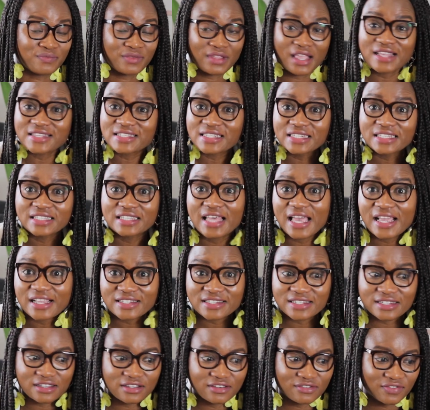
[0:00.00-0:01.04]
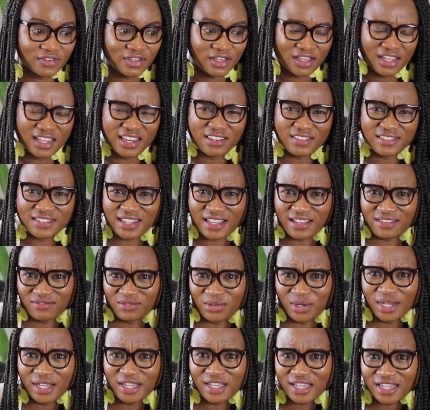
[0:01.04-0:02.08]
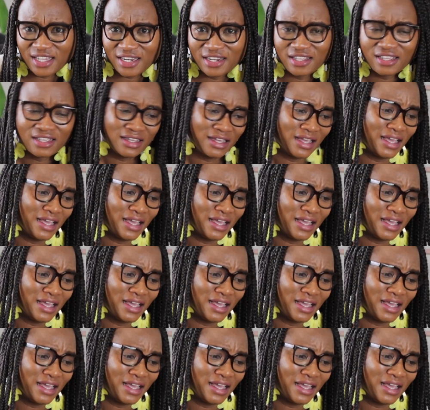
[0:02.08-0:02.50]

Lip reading: elective. And I was like, what?